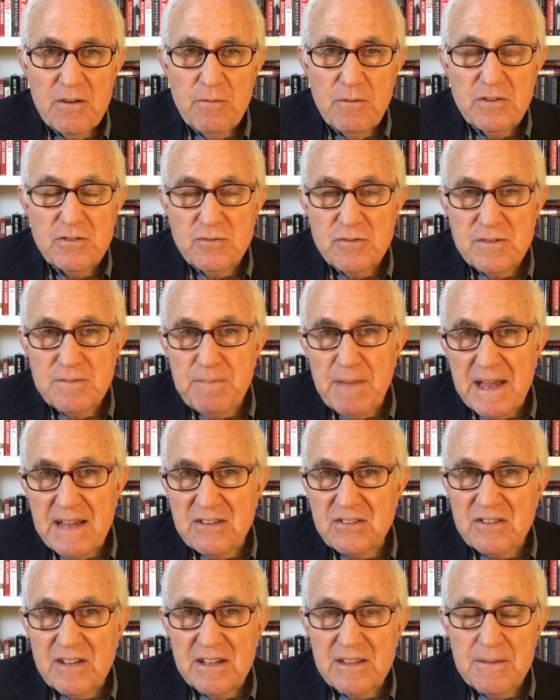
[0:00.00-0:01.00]
which was
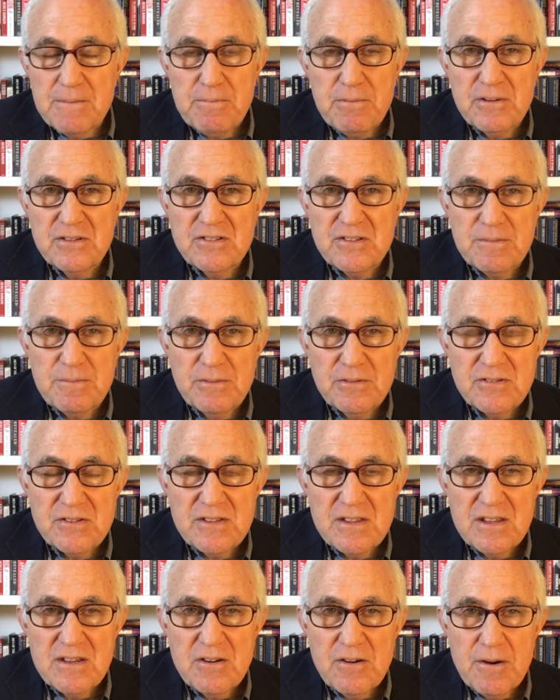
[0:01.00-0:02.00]
based on the principles
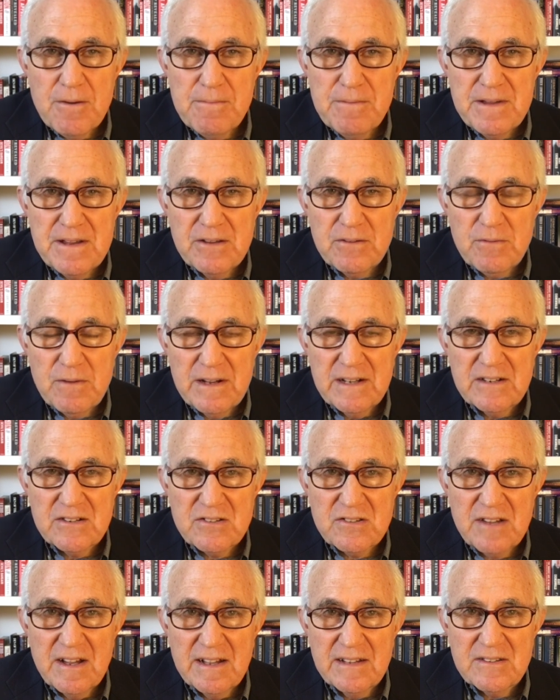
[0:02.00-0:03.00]
of the European
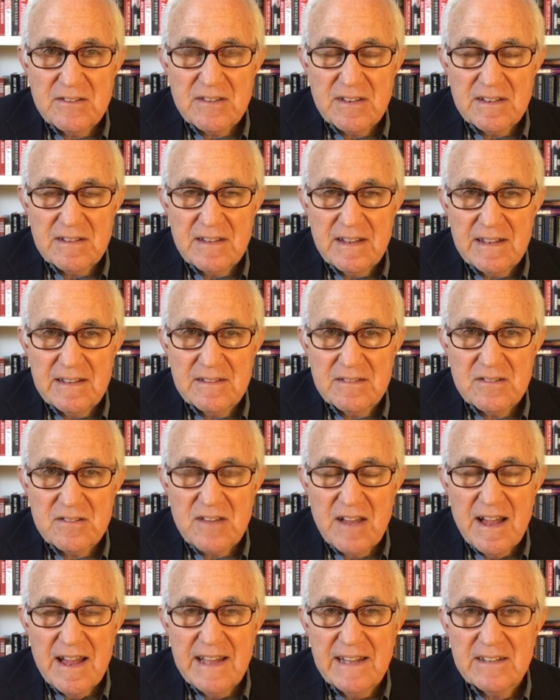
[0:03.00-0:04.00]
Renaissance and, and
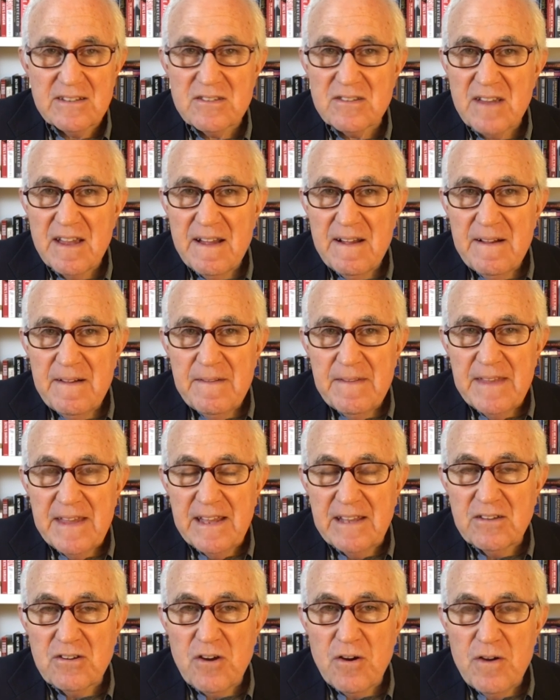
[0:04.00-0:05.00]
science
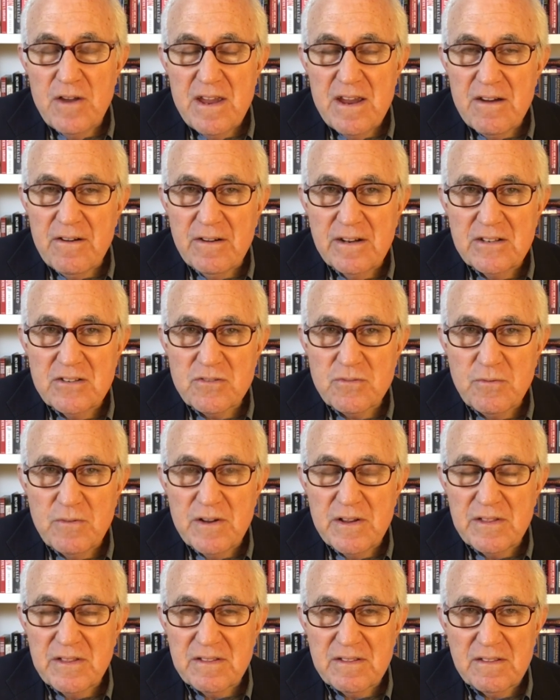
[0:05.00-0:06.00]
in coherence
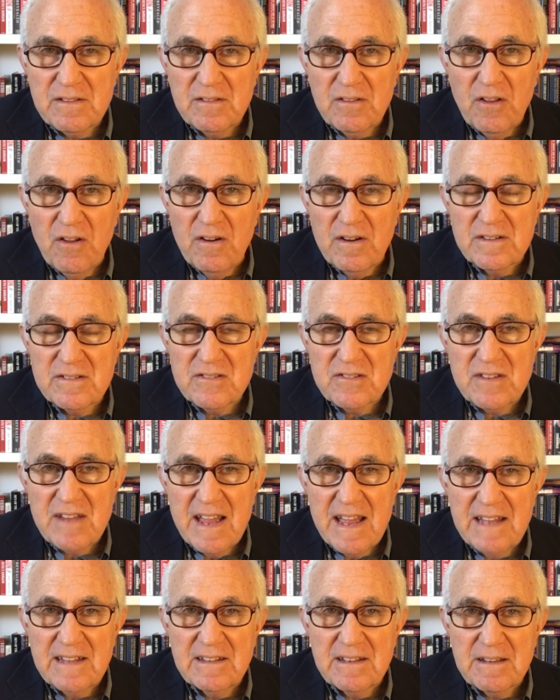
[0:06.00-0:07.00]
with the
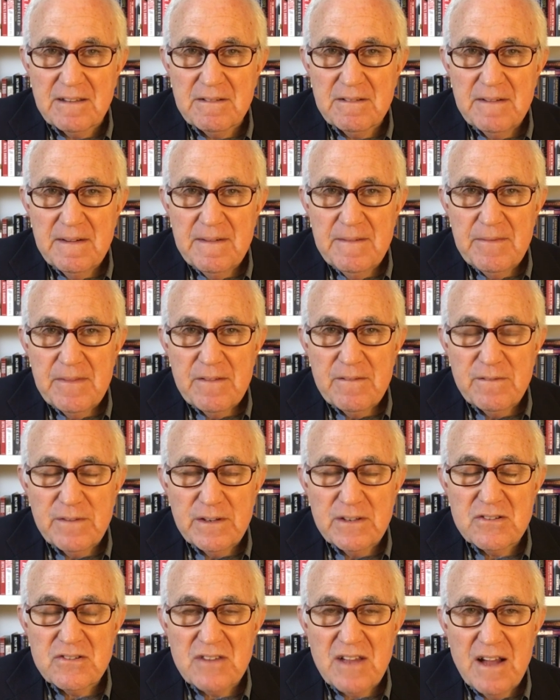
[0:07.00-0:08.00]
long-standing
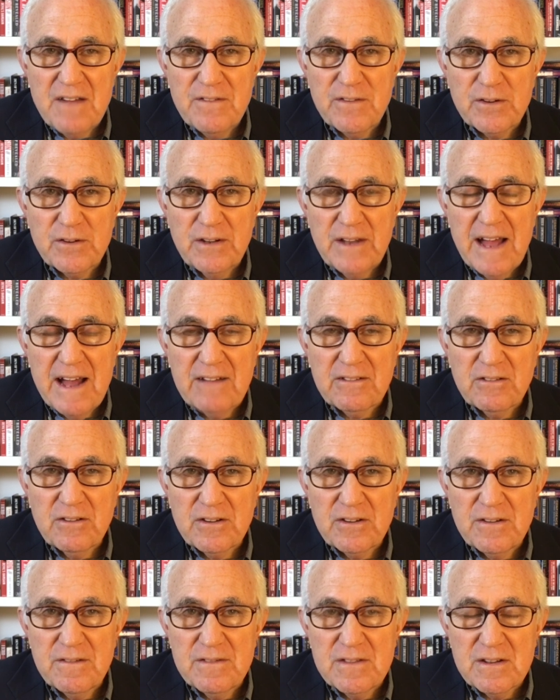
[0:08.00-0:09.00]
philosophical
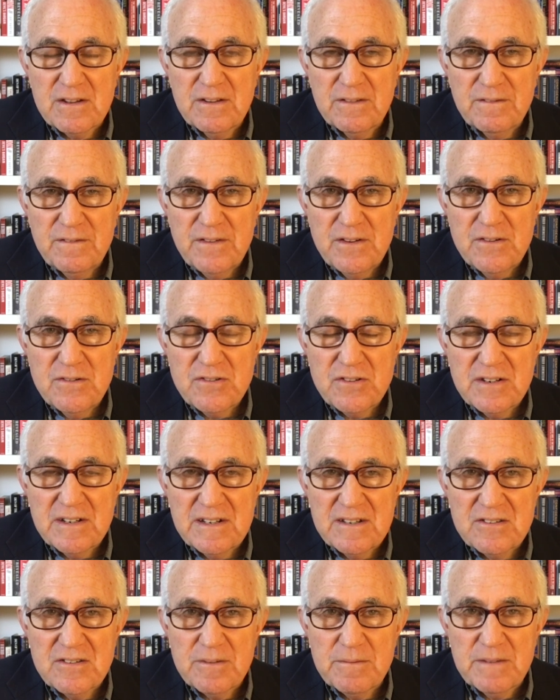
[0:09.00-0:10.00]
outlook of the
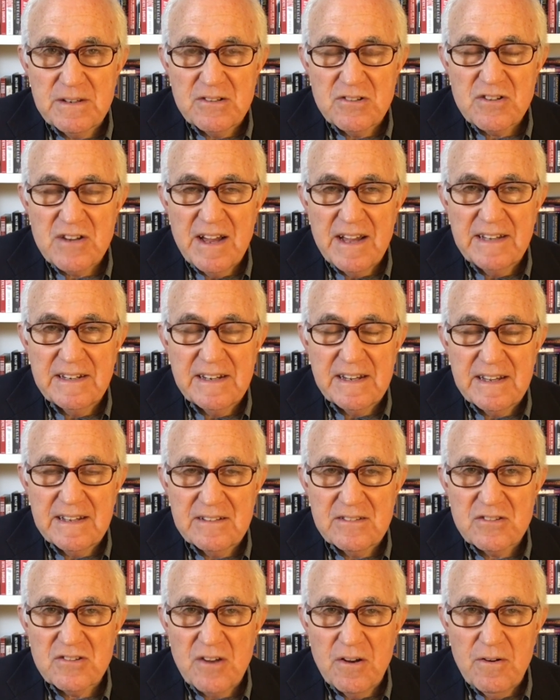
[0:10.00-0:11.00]
Confucianism in China
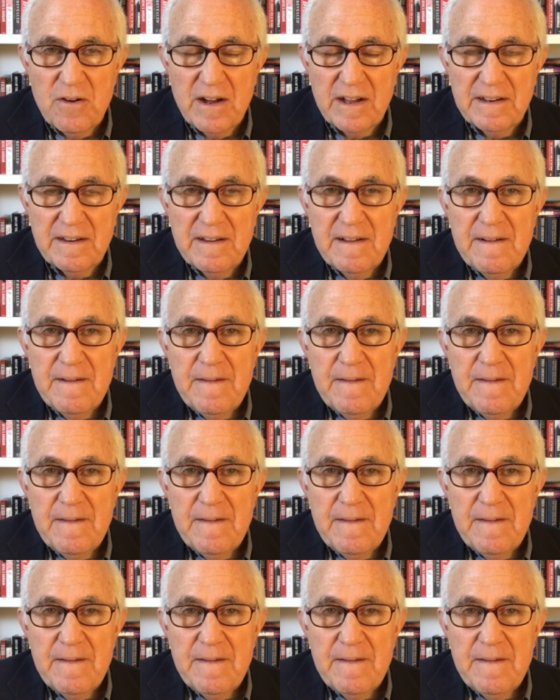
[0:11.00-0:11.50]
and so on.